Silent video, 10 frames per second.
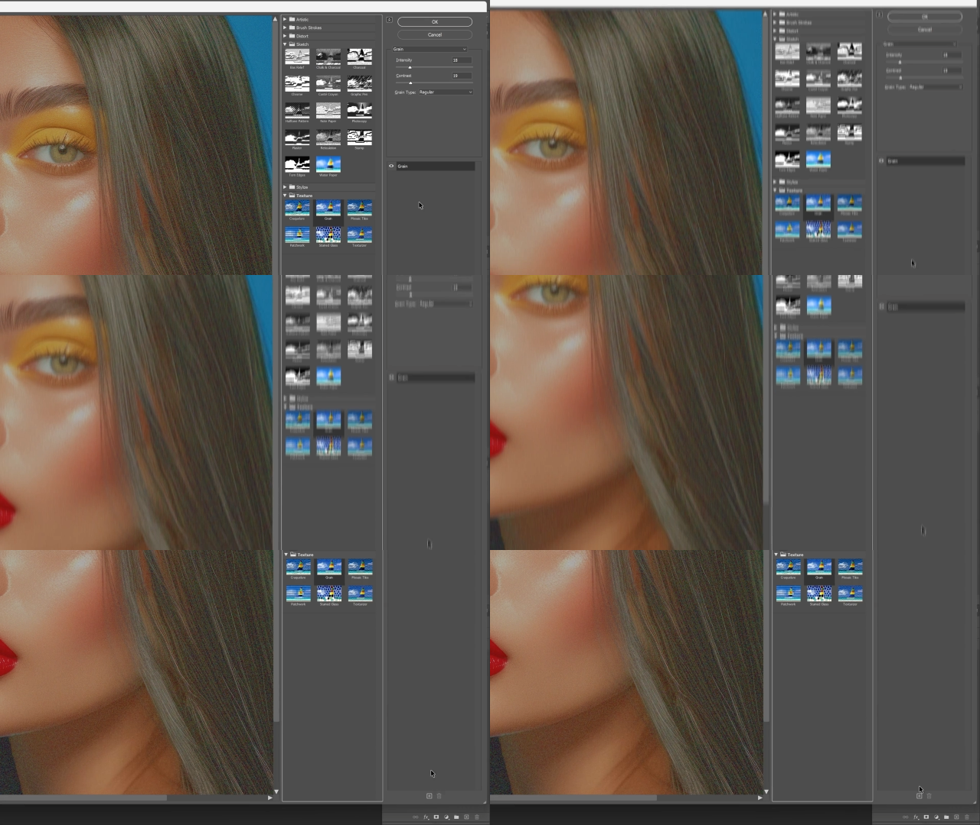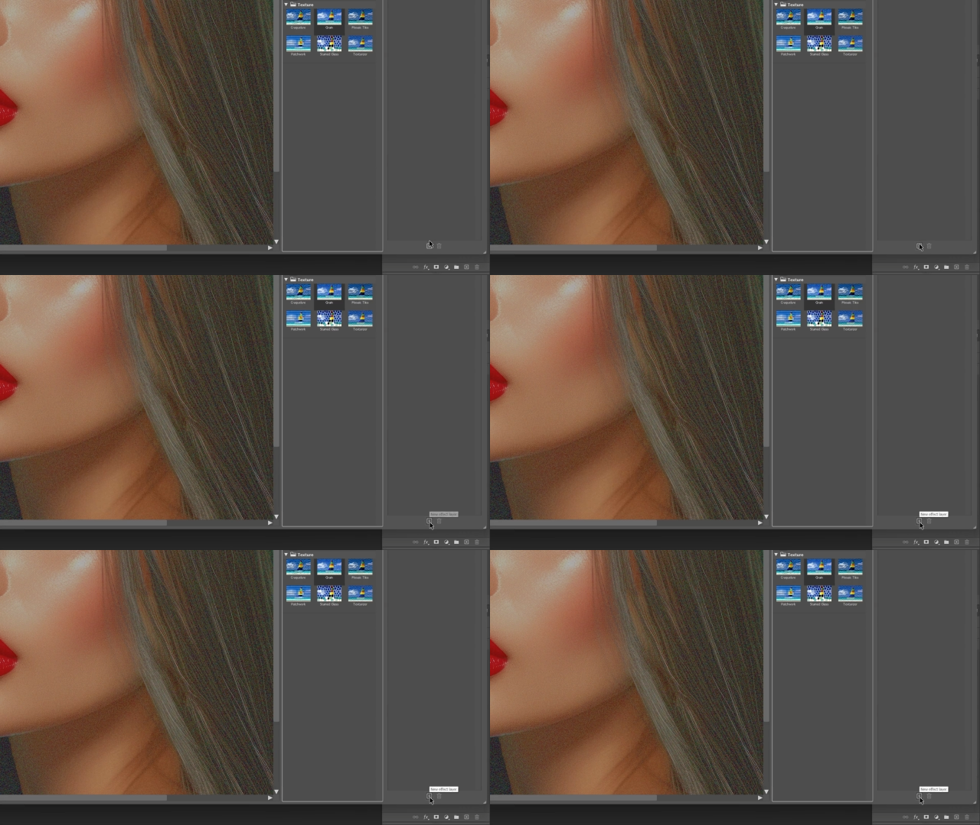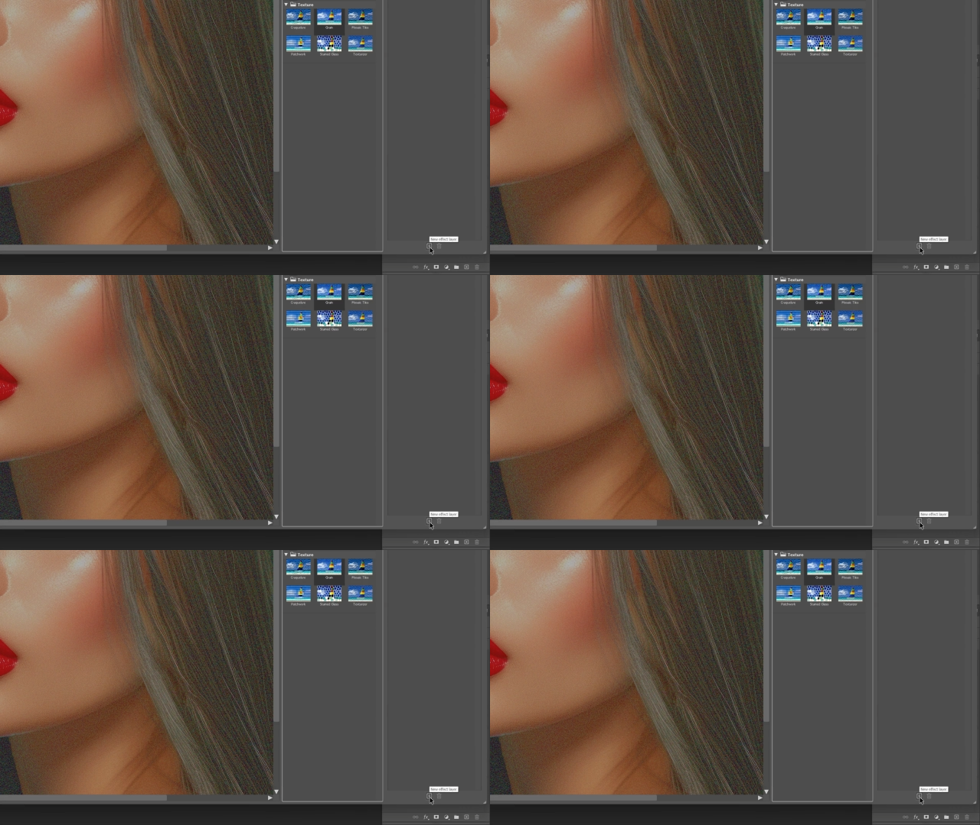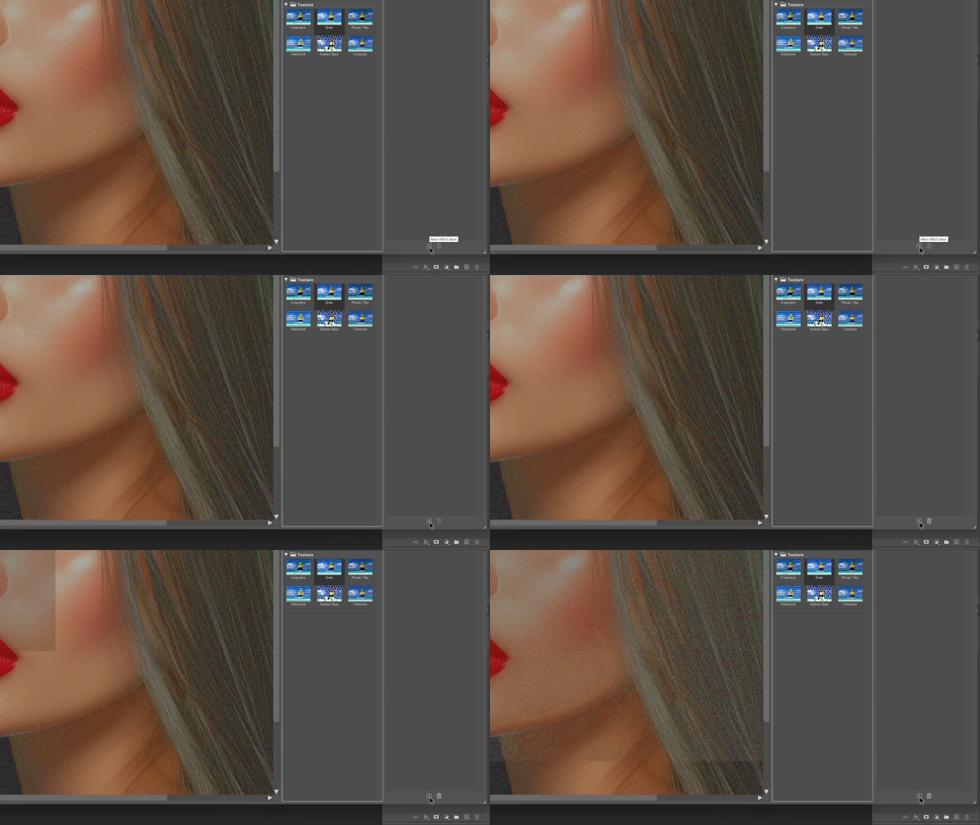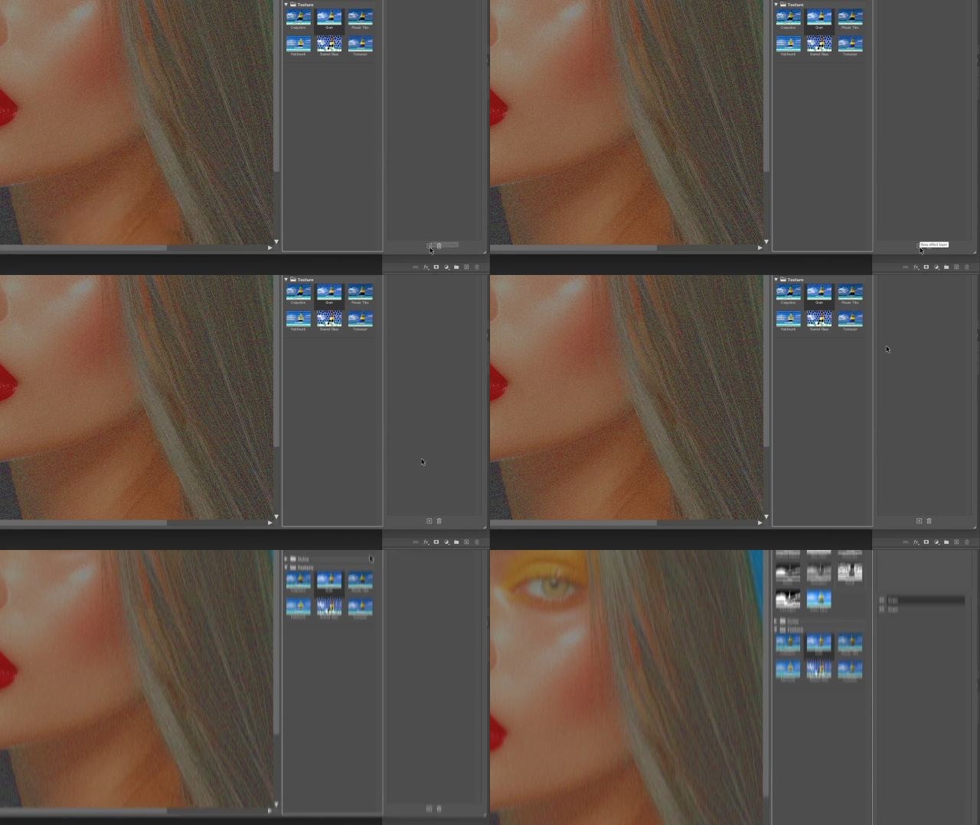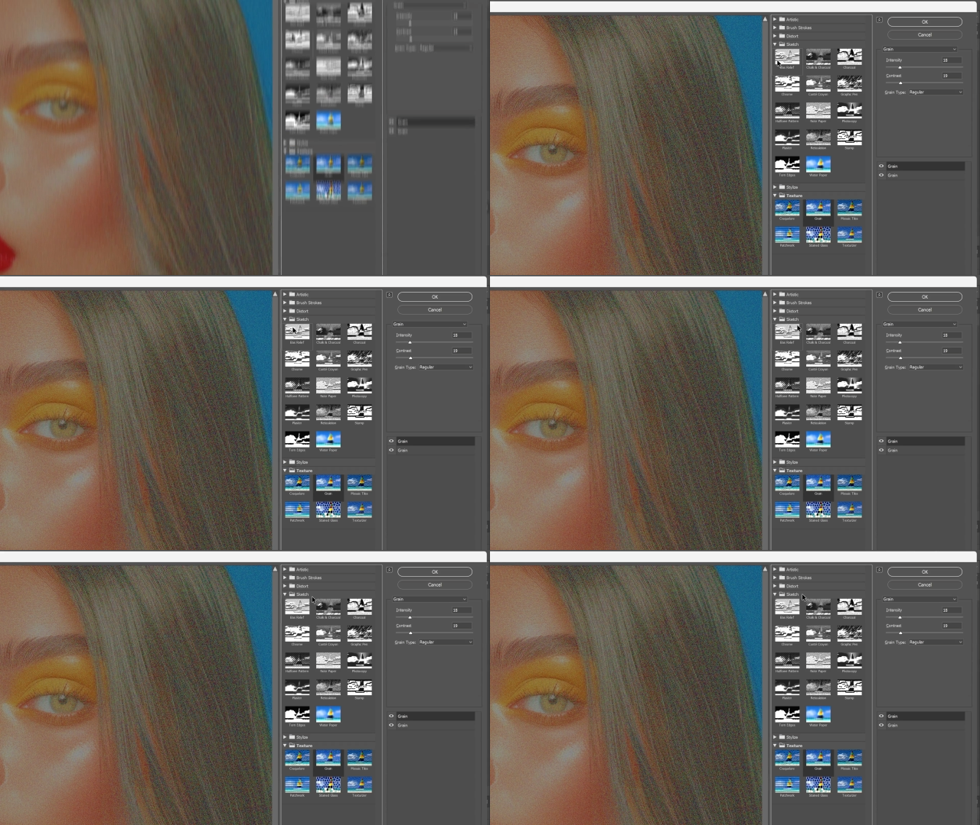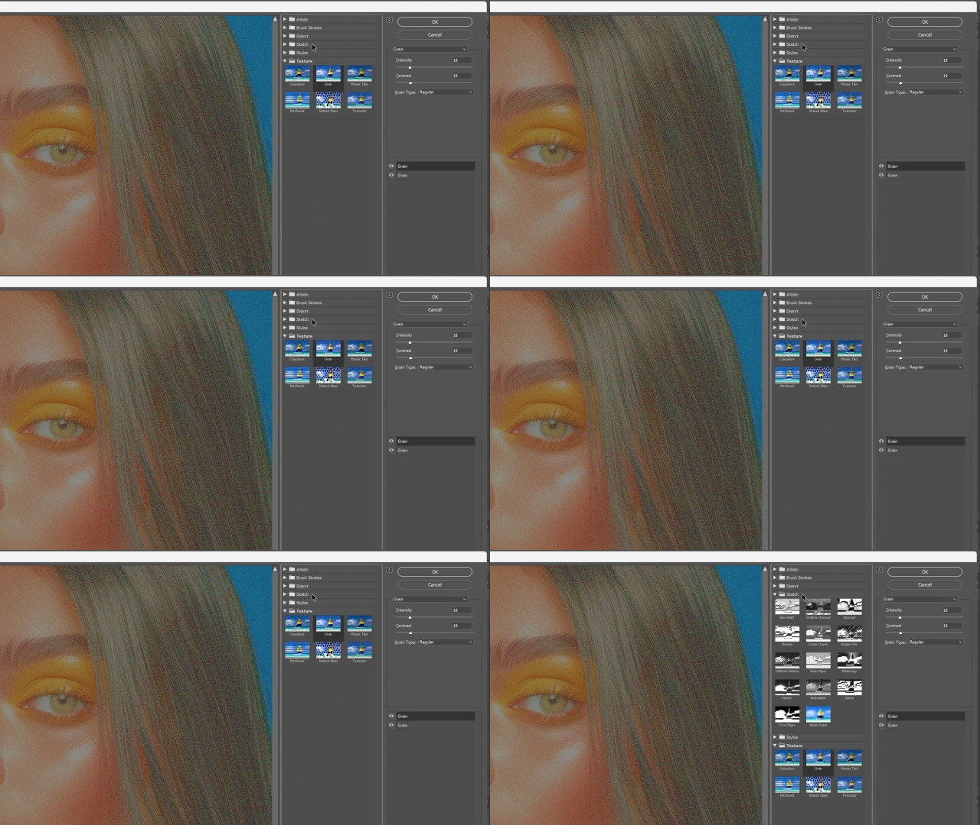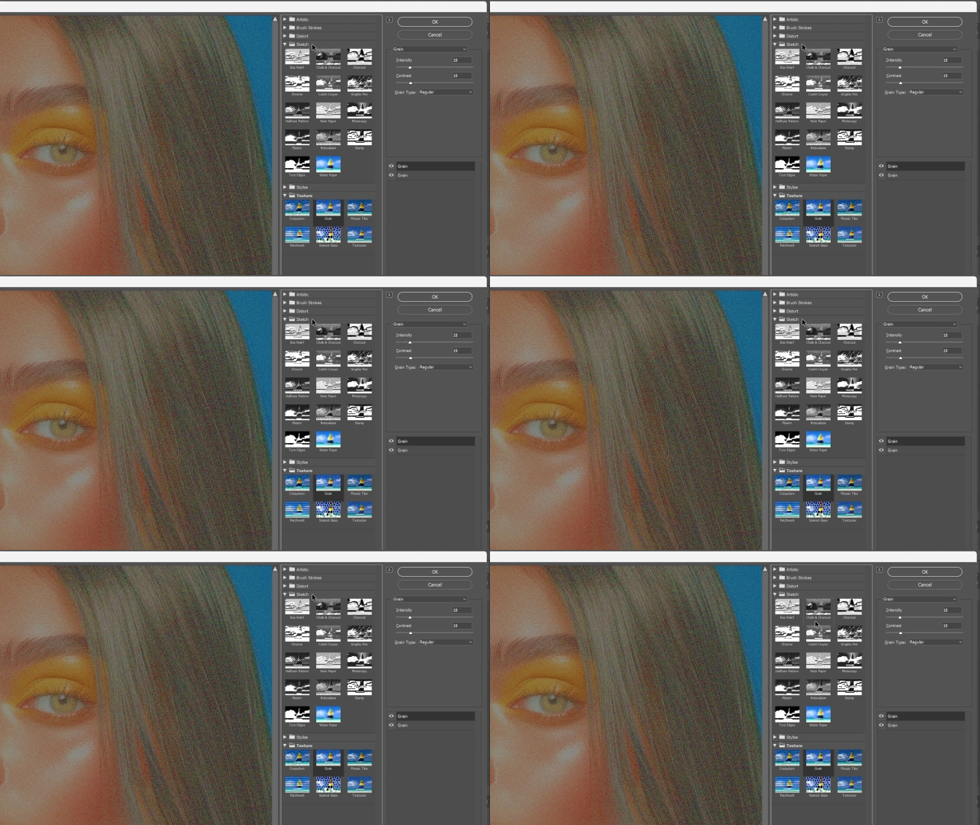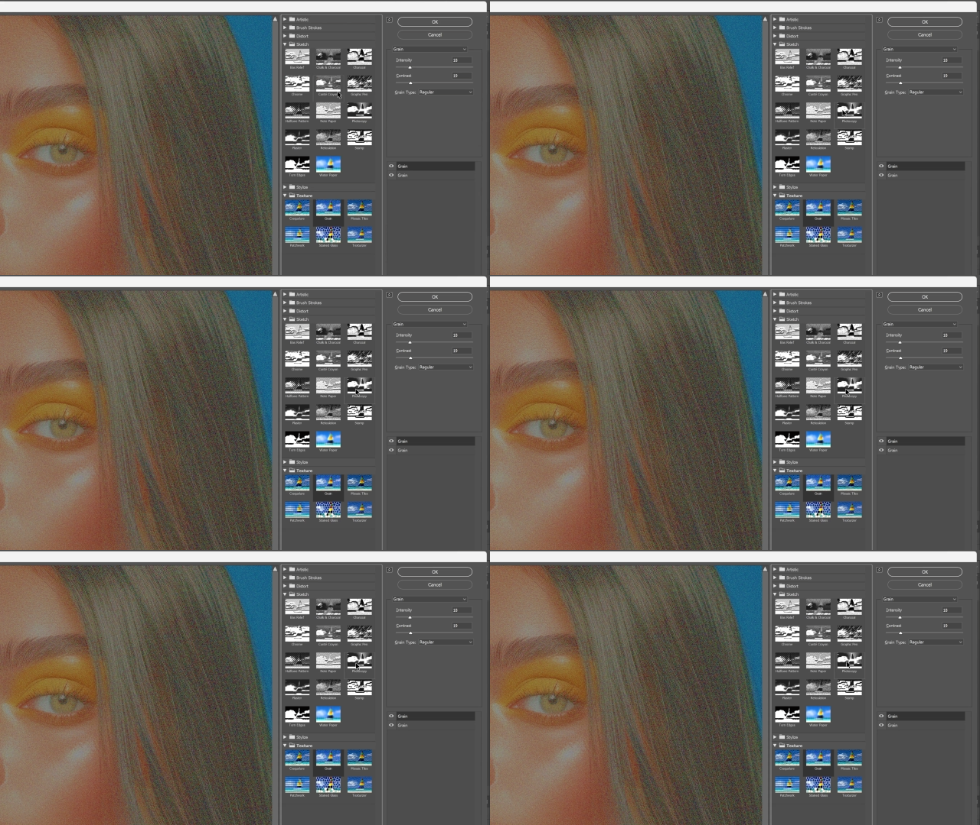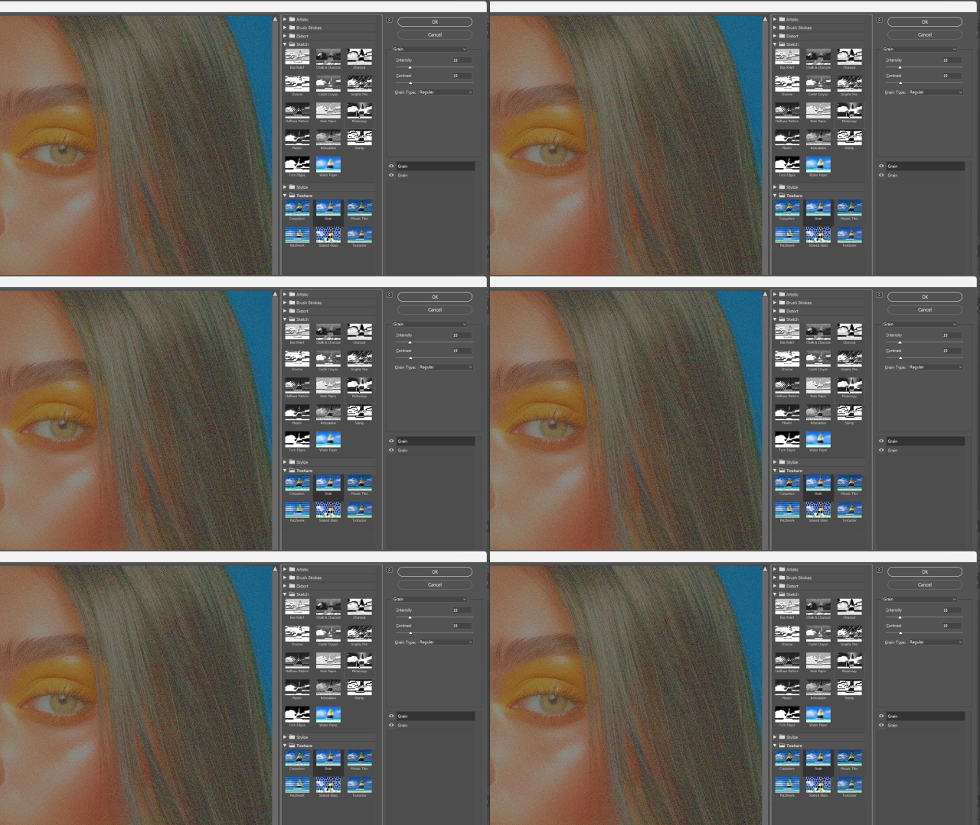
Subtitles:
(no speaker visible)